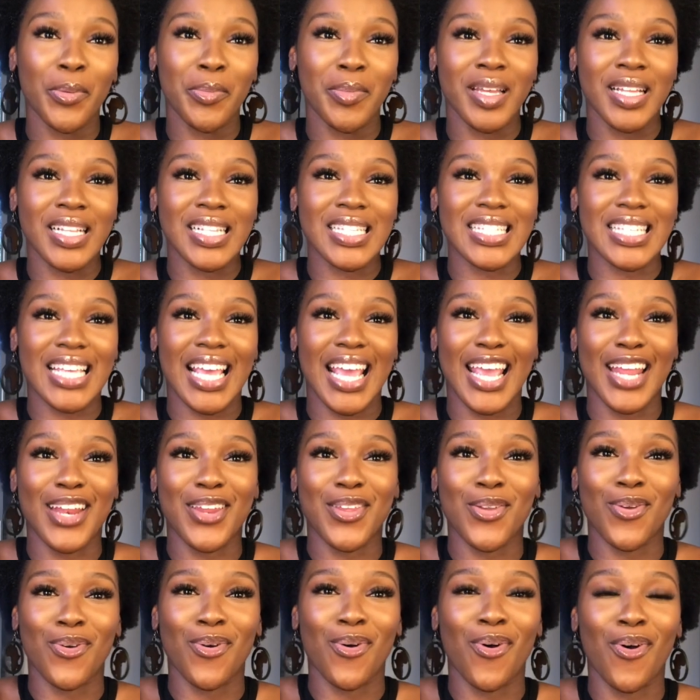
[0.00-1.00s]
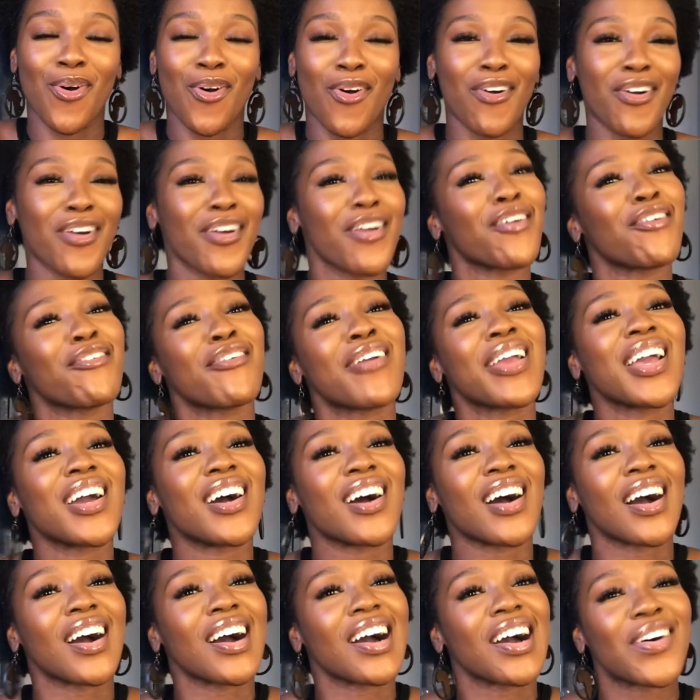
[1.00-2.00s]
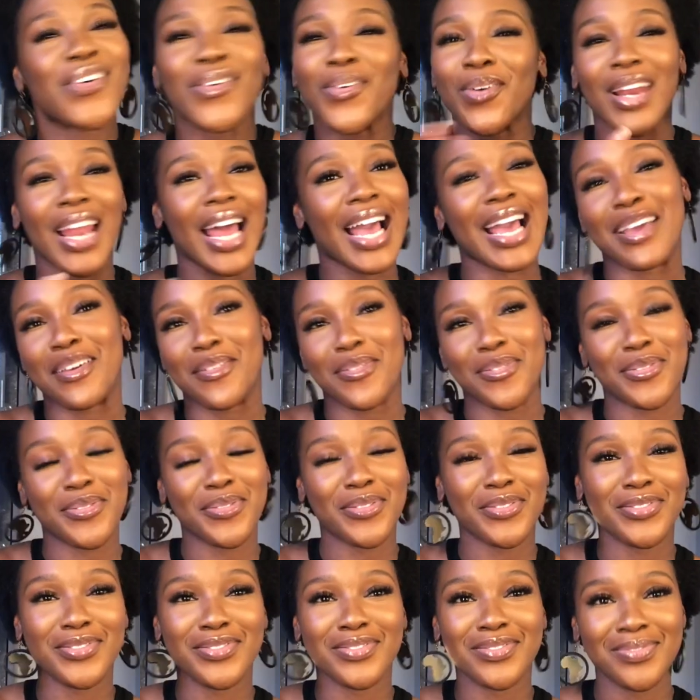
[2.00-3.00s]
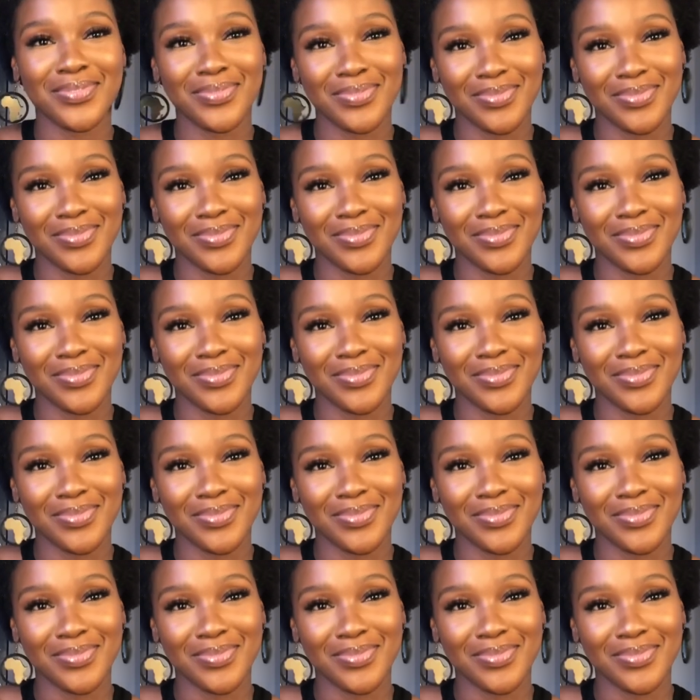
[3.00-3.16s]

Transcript: moments in your career or life?